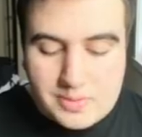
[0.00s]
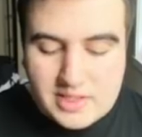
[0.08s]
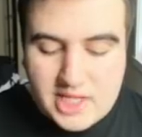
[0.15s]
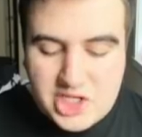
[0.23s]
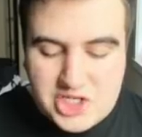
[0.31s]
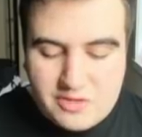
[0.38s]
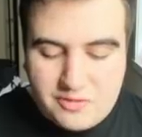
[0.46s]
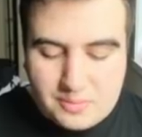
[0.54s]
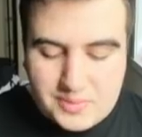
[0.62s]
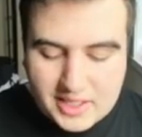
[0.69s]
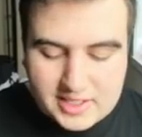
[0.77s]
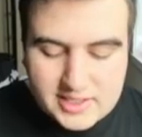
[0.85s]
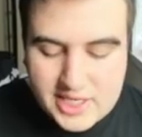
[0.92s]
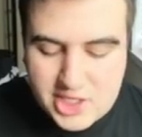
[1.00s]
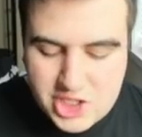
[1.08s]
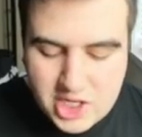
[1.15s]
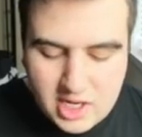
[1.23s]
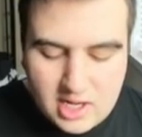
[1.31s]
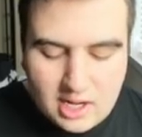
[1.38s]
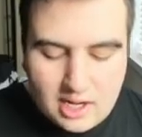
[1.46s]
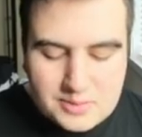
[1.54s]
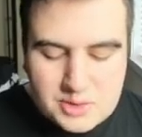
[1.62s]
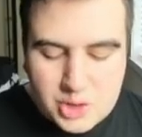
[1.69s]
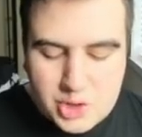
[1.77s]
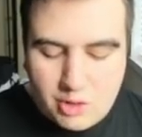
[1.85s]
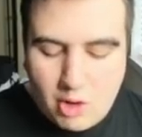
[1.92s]
legend from the glitch.
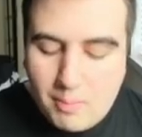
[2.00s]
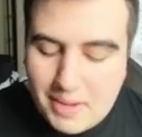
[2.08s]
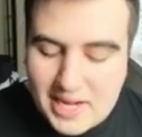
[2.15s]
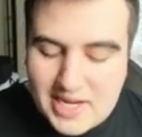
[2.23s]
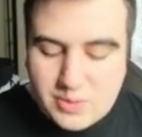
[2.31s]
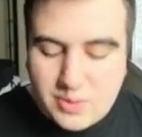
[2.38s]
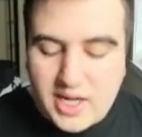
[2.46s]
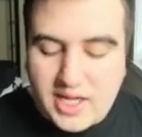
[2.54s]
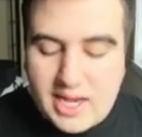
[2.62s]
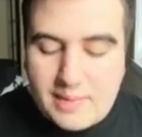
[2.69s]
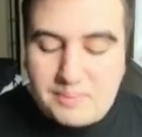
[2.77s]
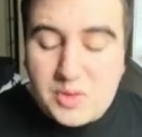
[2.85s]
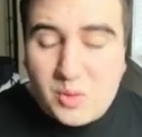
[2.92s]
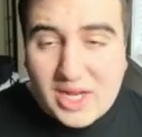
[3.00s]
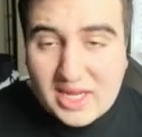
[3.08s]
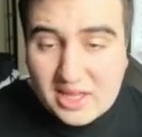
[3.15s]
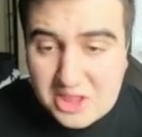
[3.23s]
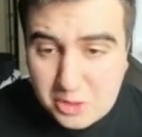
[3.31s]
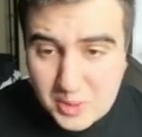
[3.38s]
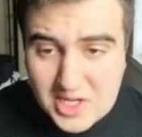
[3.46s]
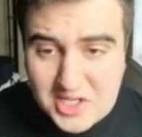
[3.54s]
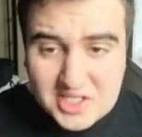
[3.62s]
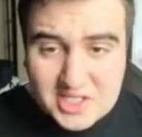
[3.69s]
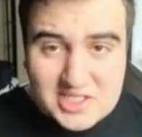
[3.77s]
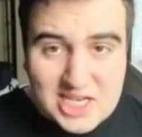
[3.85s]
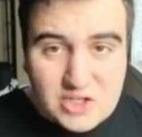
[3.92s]
So Jerome Bettis, we're going to get it. We got to get three
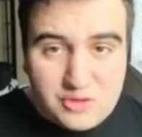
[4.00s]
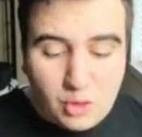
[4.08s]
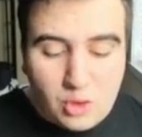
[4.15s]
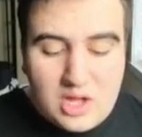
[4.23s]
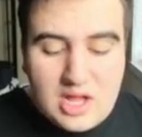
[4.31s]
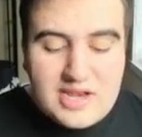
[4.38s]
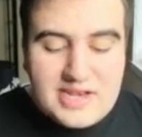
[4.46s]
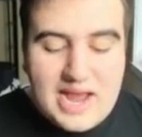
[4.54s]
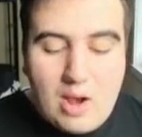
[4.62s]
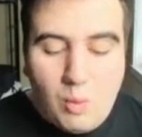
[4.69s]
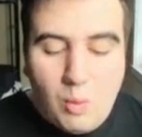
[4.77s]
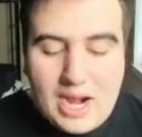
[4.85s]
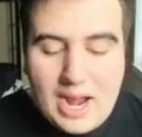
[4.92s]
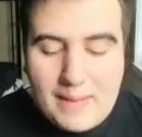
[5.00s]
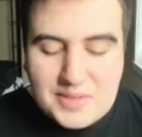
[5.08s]
successful. Now, what I'm